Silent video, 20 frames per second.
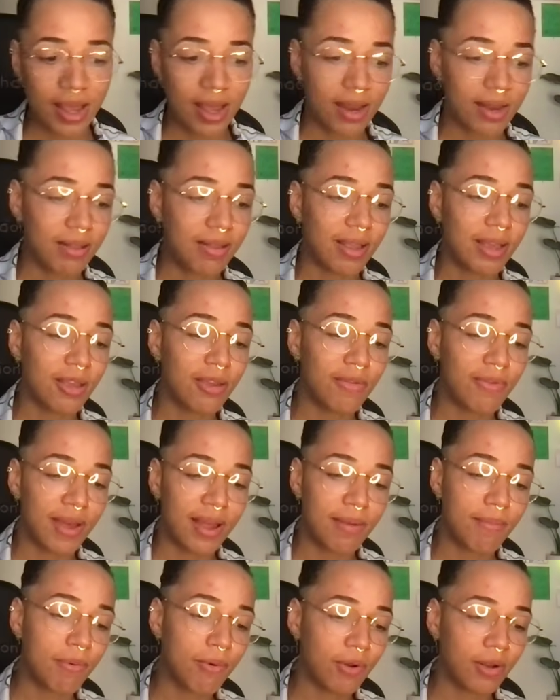and it's like you've
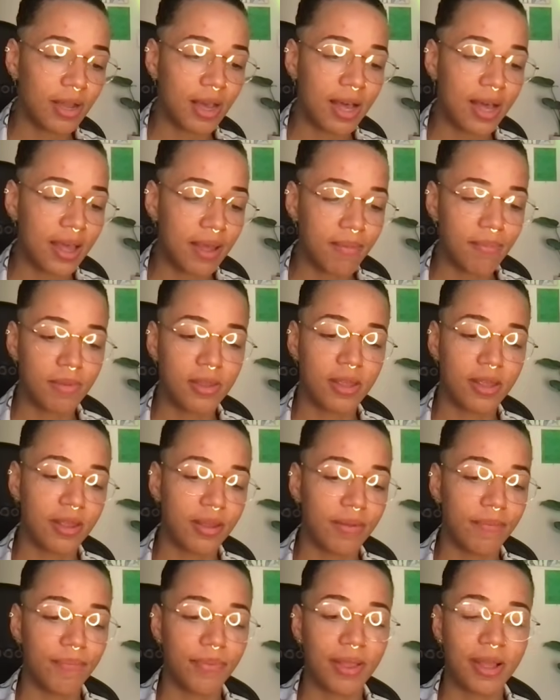had more time
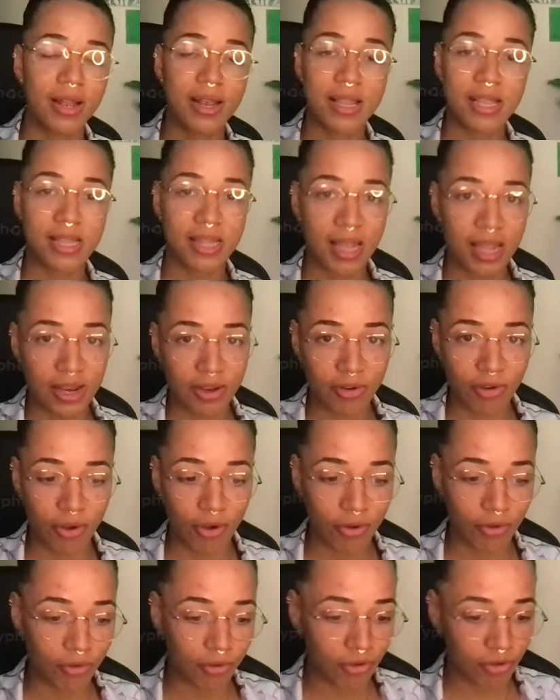to understand your
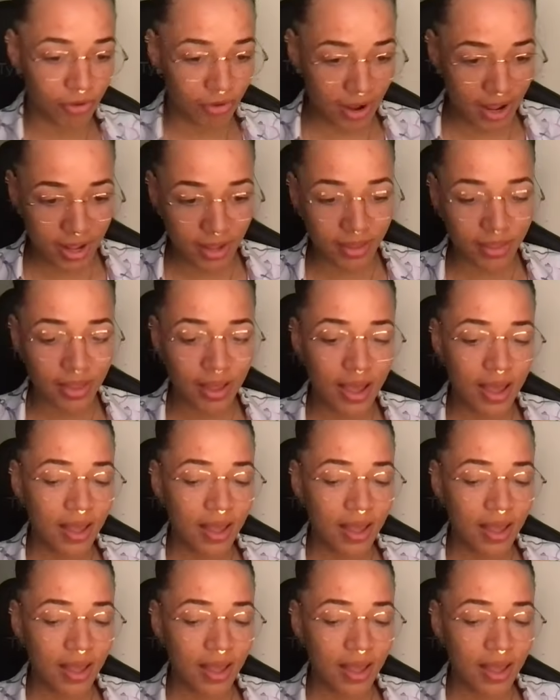own strength.